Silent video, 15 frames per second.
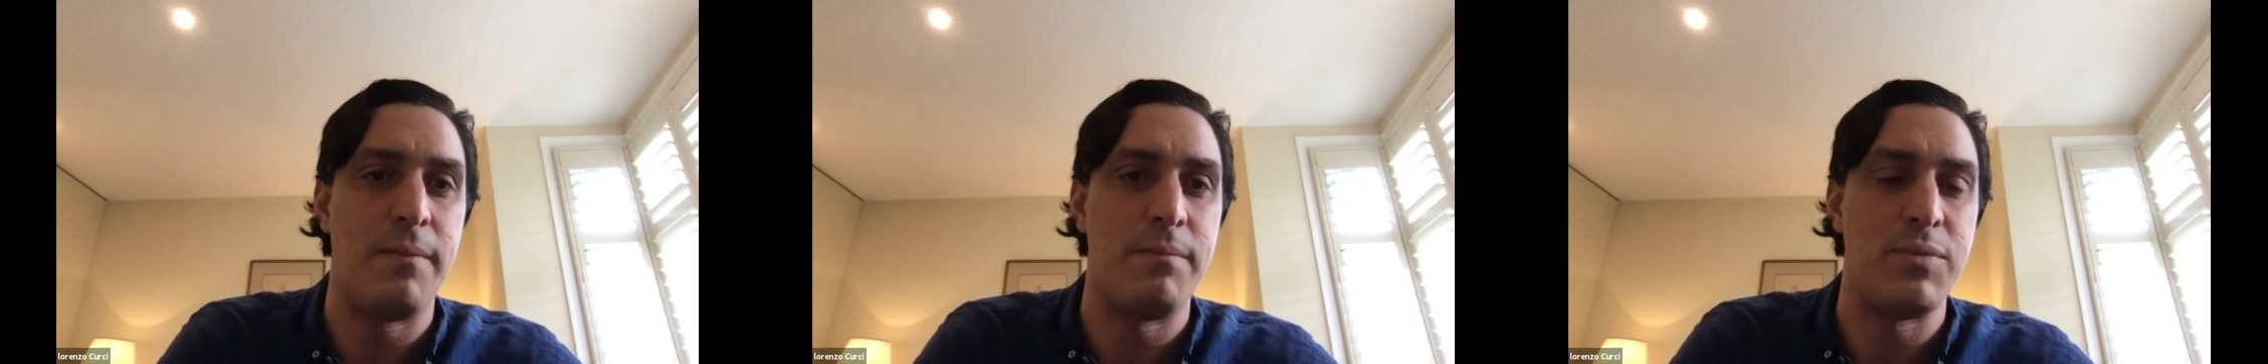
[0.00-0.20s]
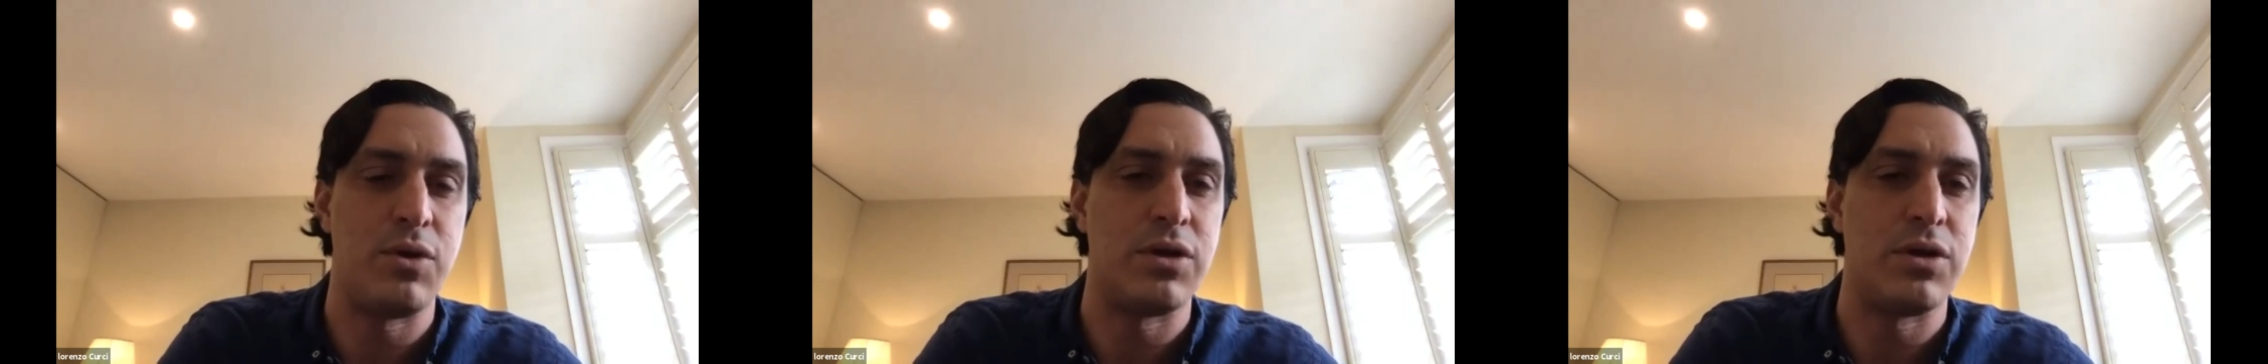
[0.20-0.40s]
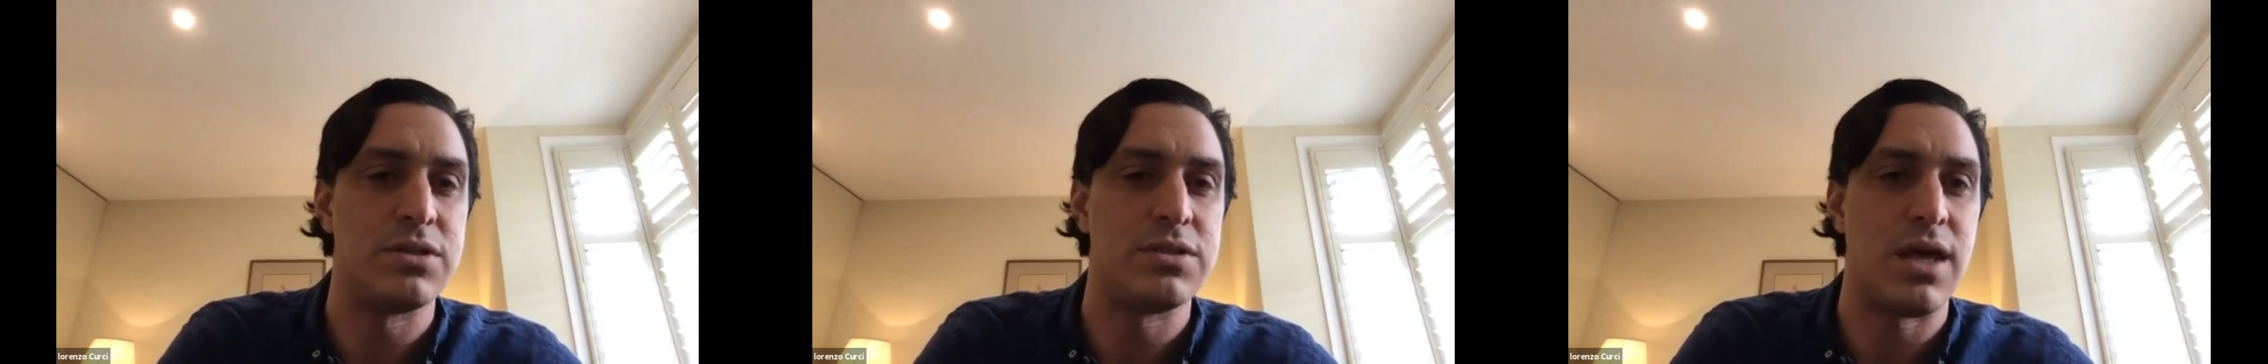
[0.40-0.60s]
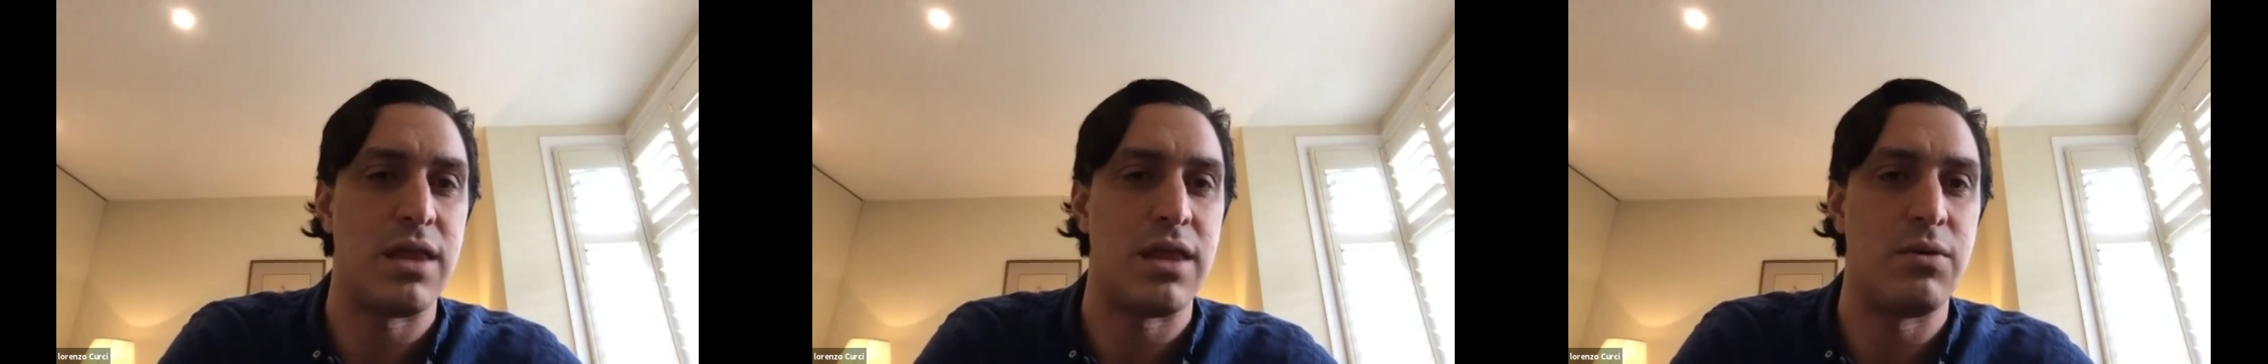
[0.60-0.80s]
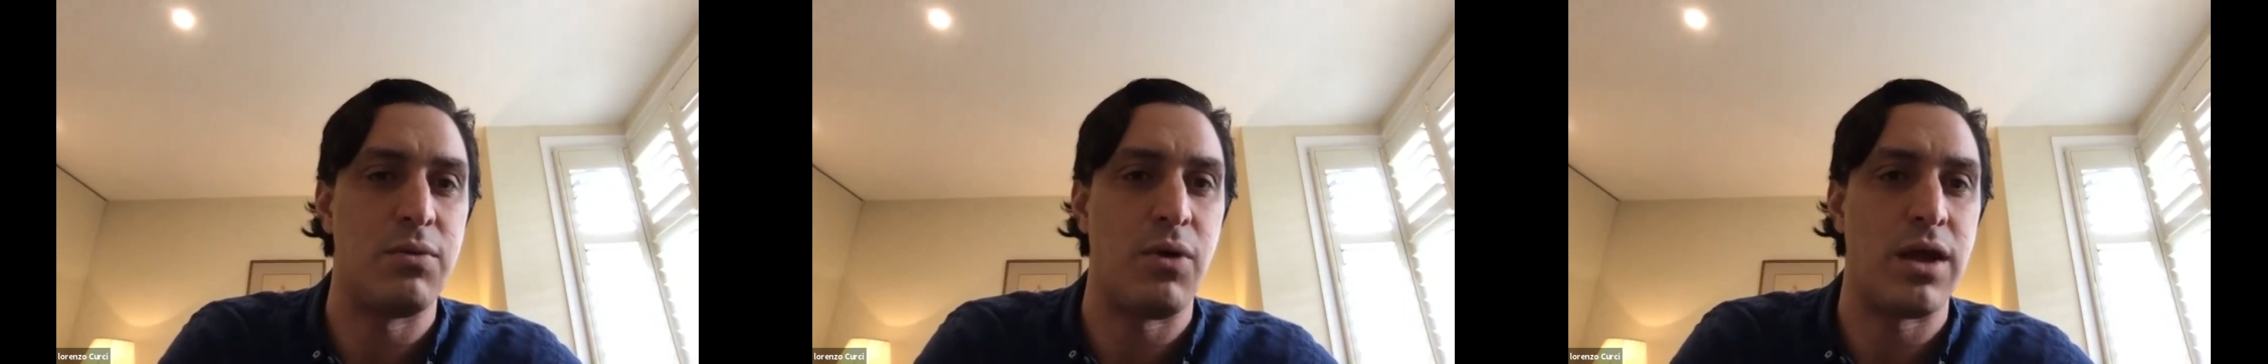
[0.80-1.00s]
you can
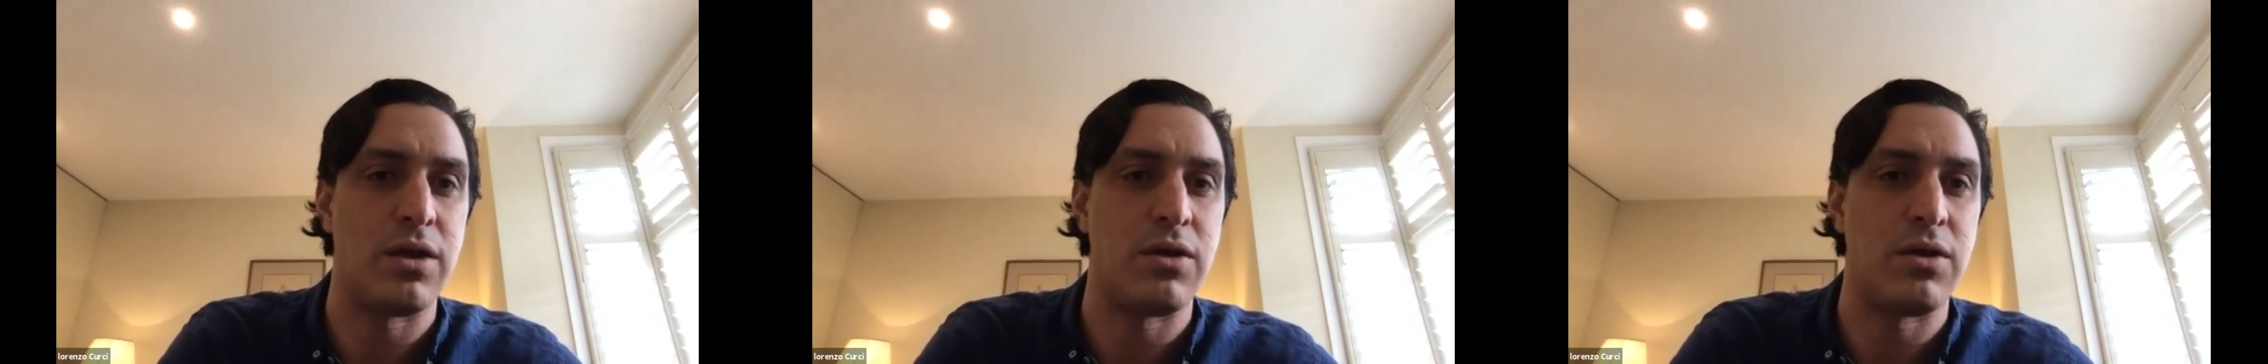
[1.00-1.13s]
set the right